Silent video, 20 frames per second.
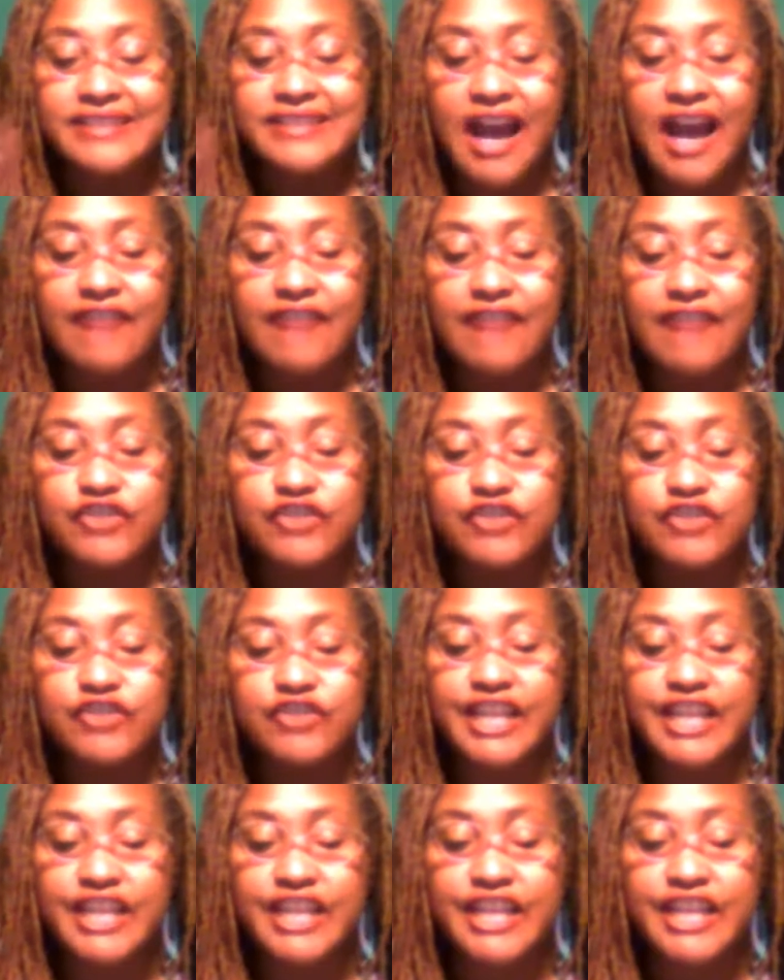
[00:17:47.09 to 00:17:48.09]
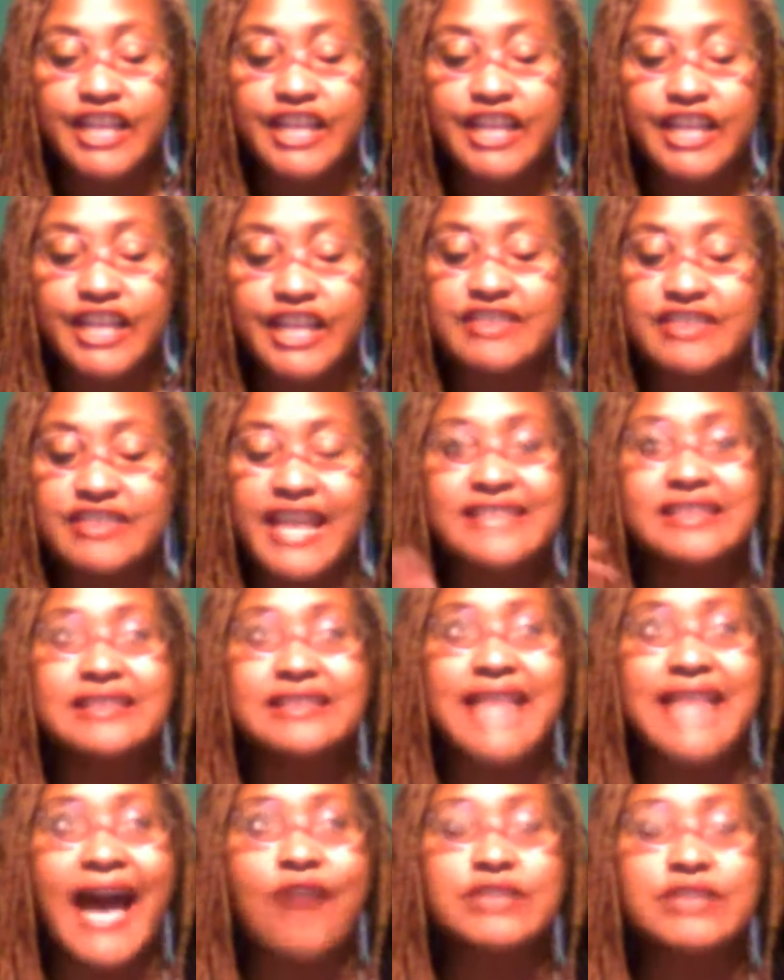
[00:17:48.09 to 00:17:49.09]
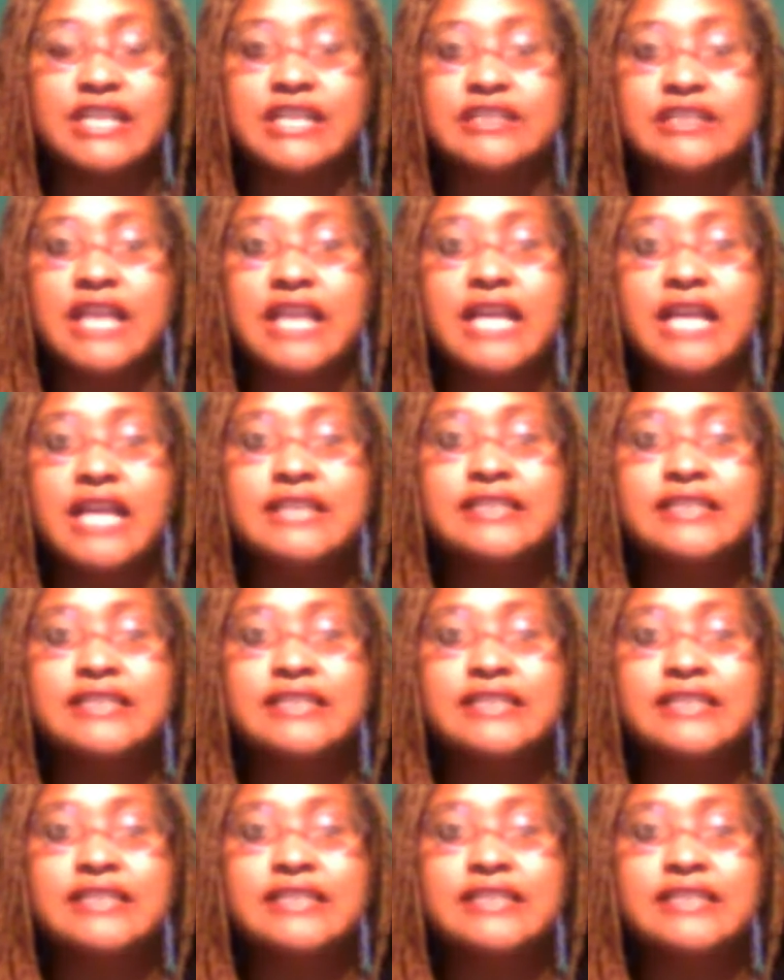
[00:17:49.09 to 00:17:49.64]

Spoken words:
conversation that has allowed us